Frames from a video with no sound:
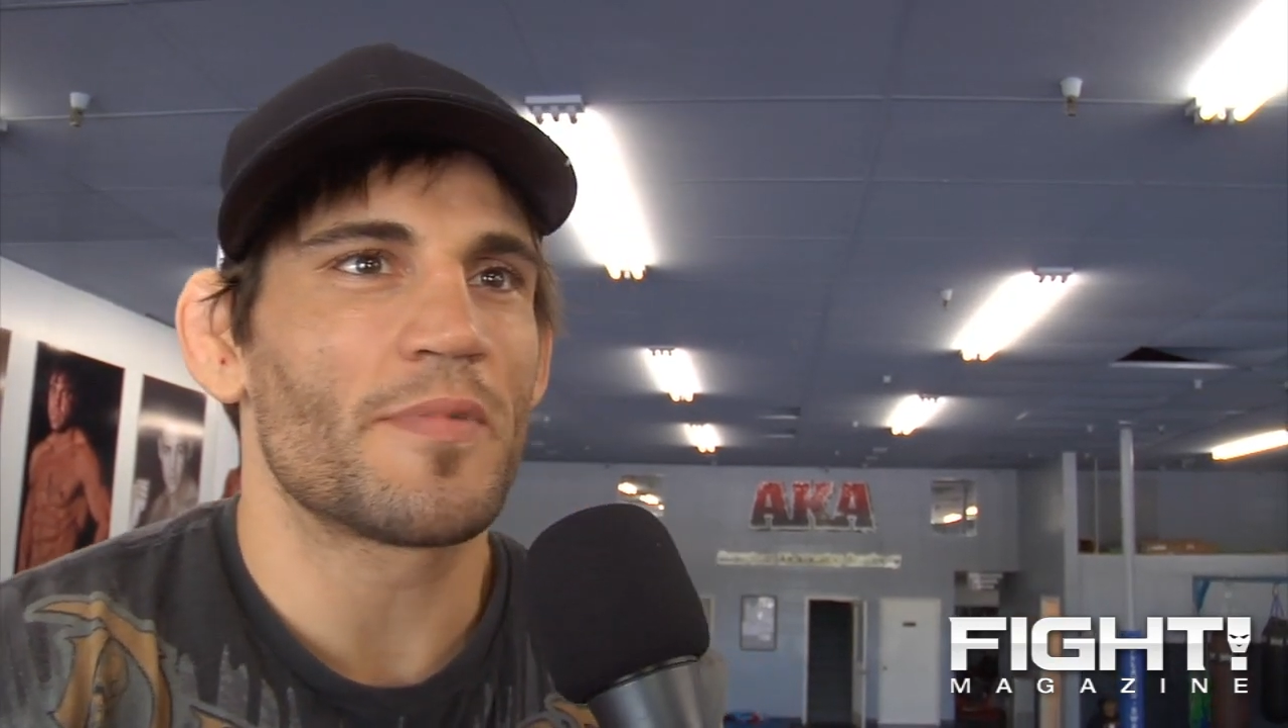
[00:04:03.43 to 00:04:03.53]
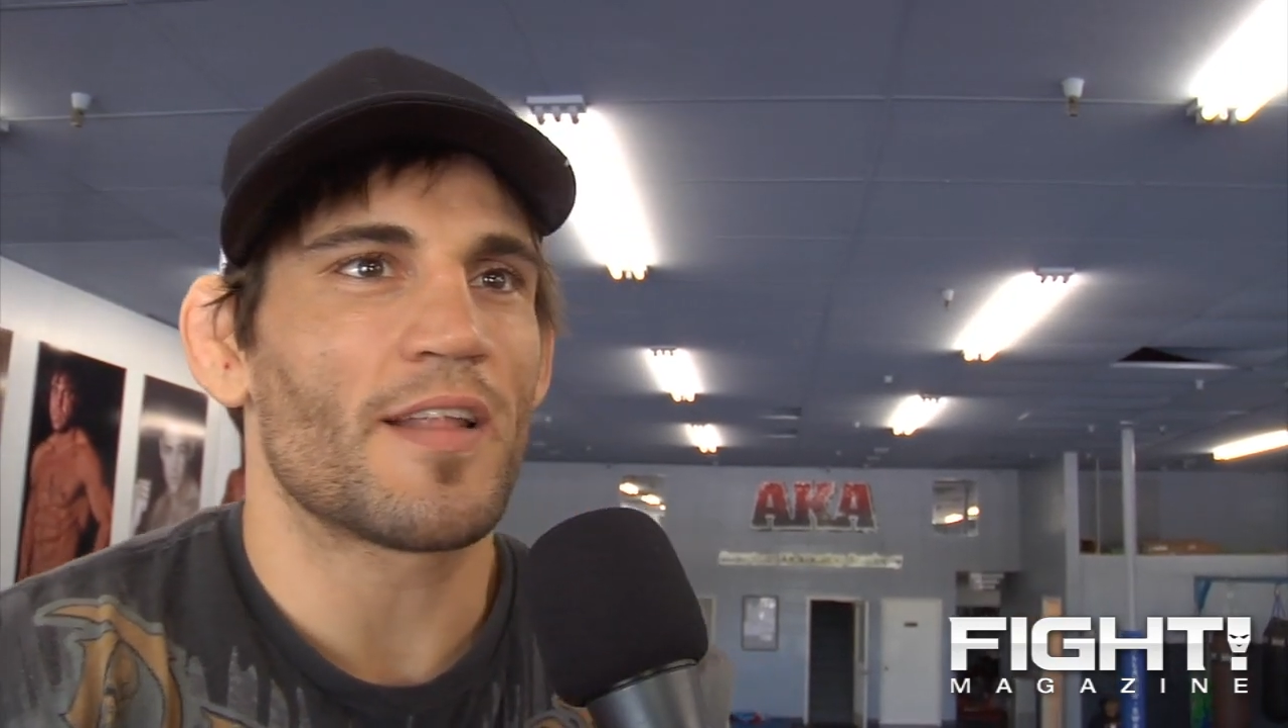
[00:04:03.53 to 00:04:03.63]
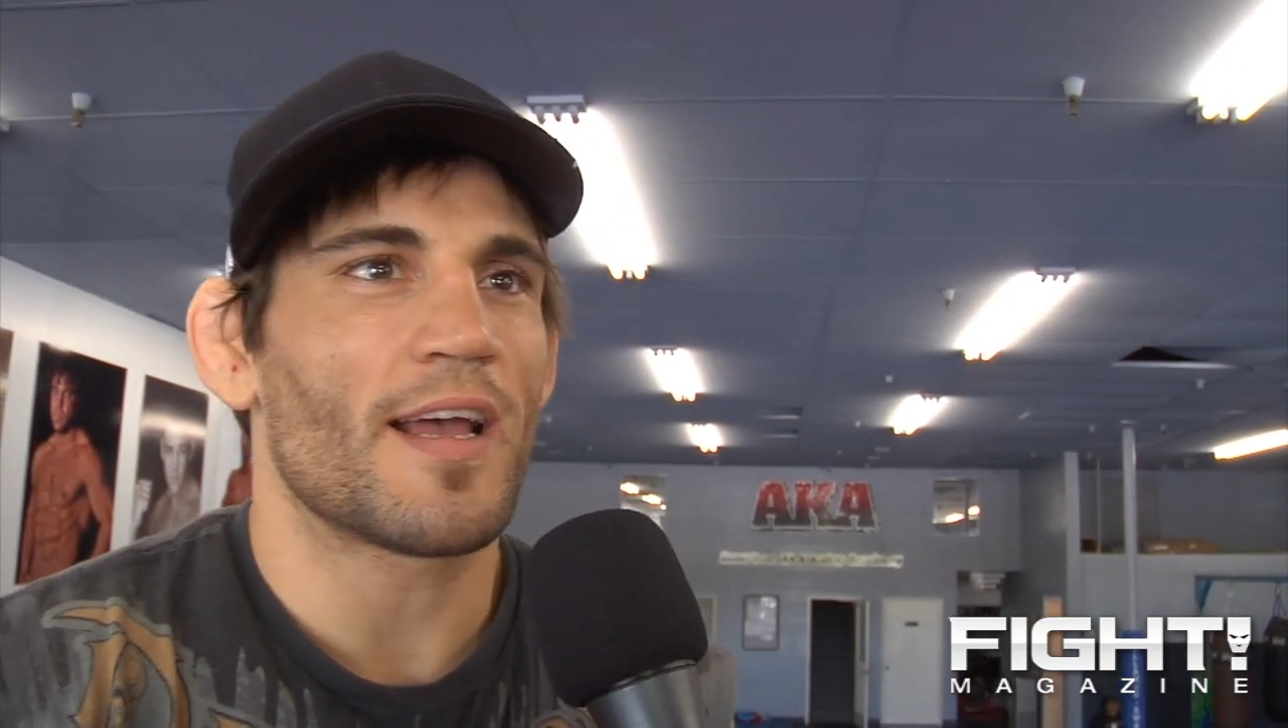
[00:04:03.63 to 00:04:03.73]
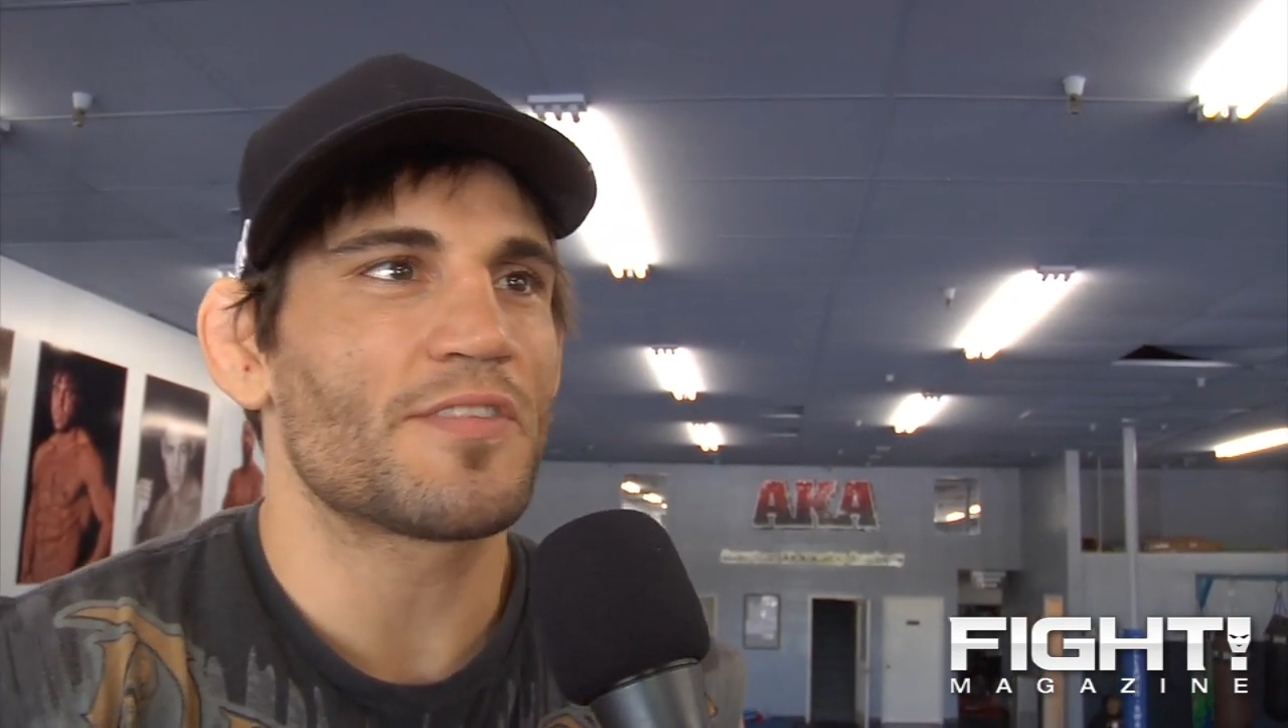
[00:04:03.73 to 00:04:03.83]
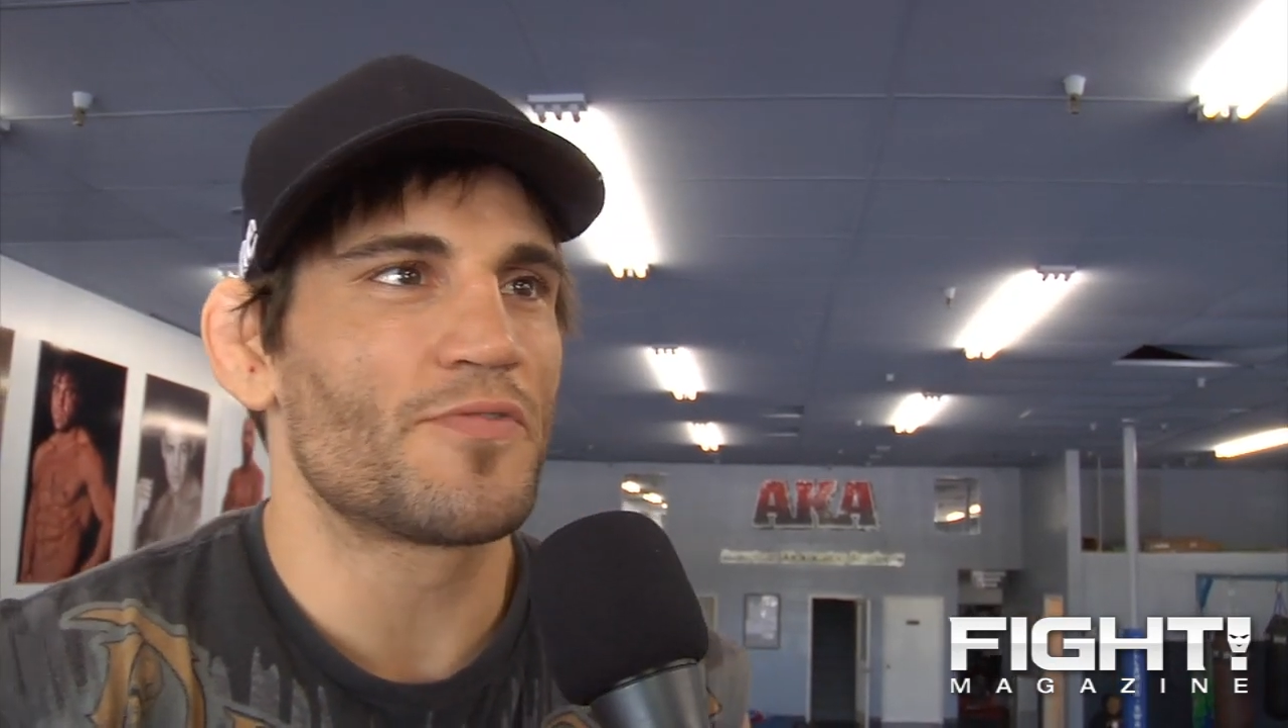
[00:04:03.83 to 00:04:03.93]
in
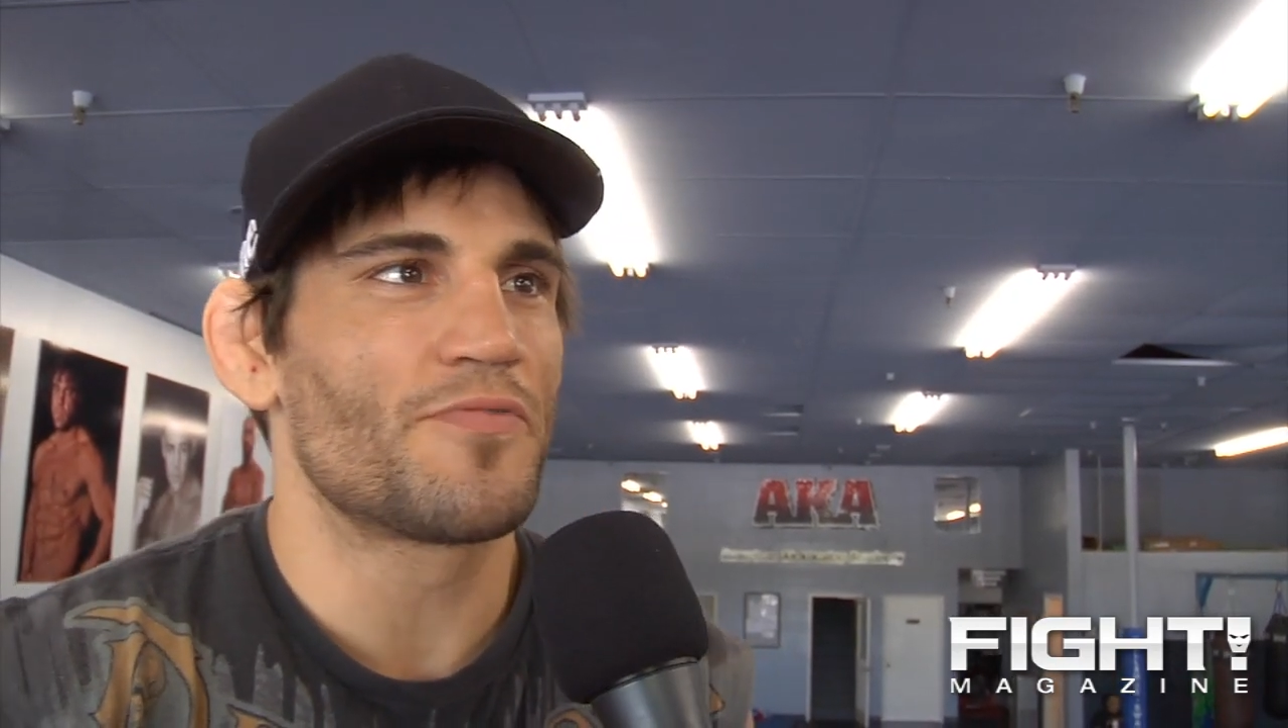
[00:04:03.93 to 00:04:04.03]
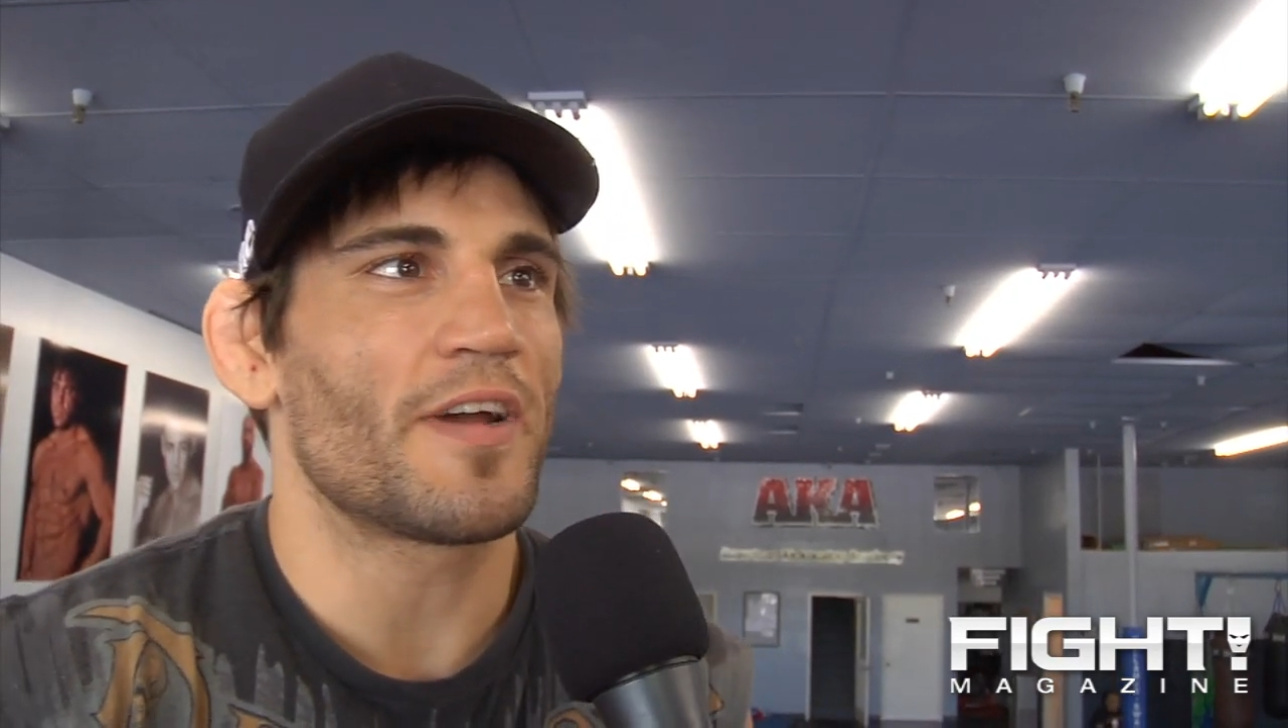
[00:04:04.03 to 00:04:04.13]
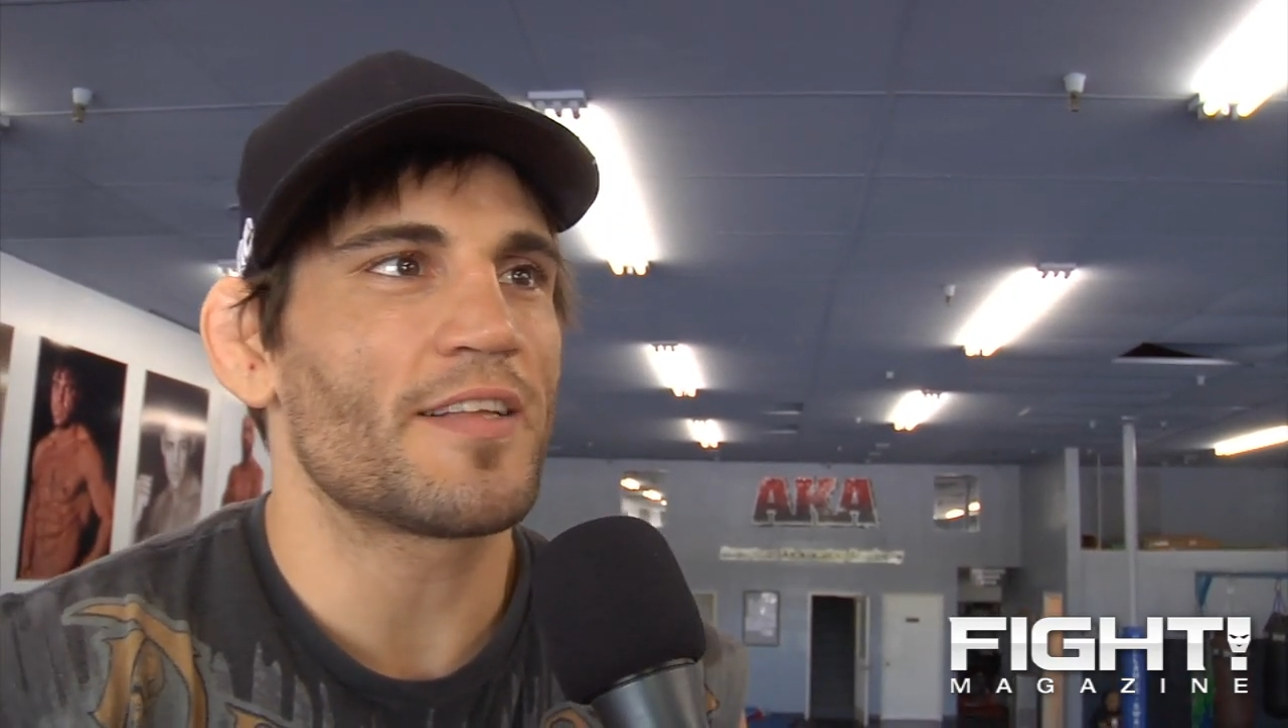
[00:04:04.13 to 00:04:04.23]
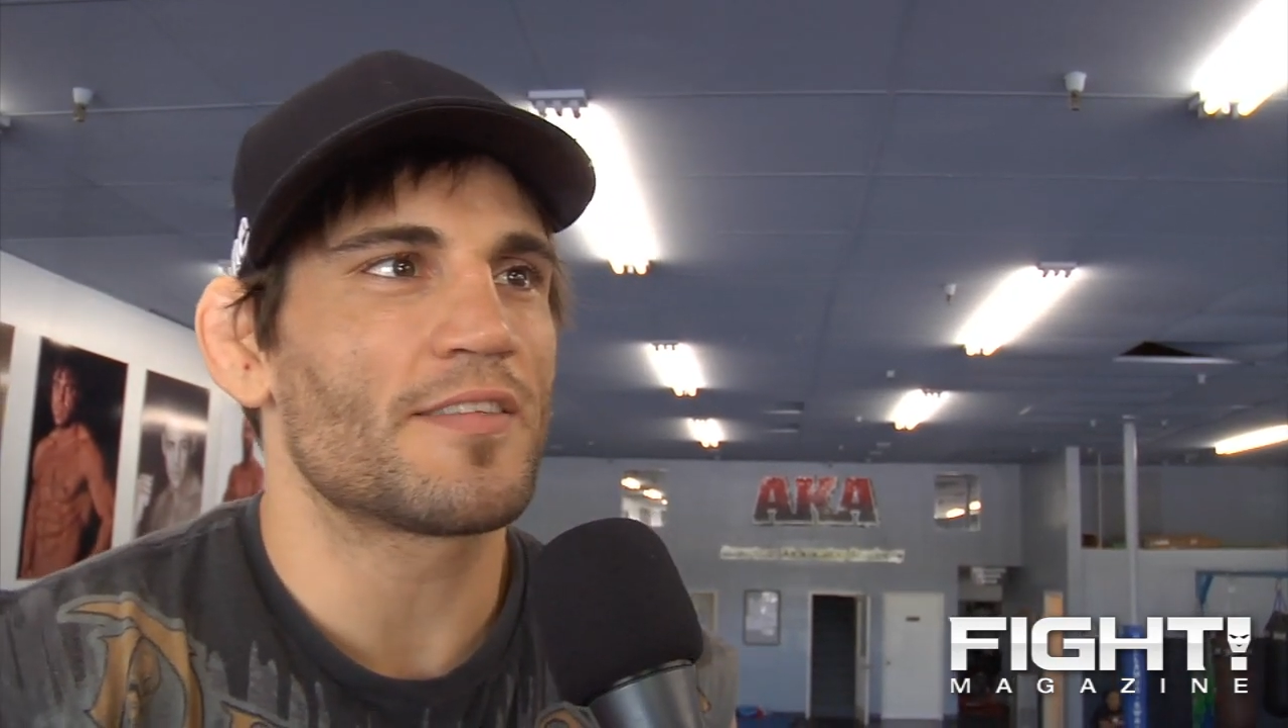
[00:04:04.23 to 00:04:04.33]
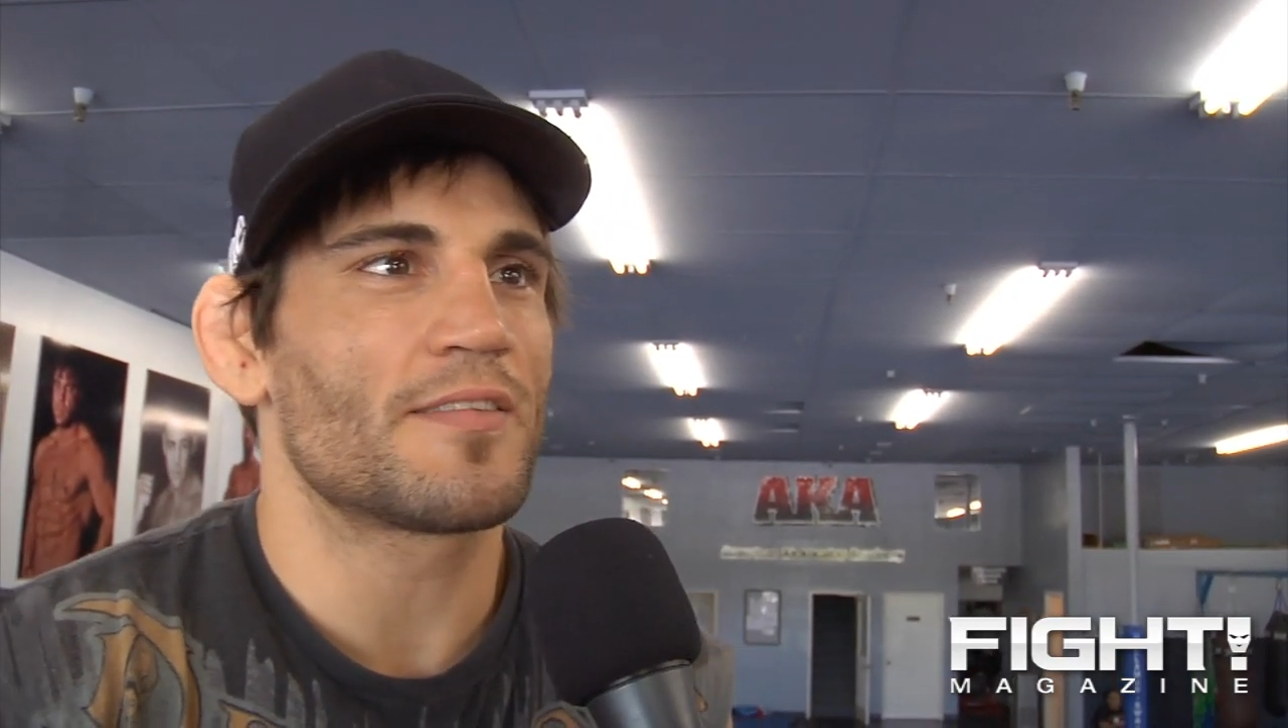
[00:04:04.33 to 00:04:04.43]
the last few fights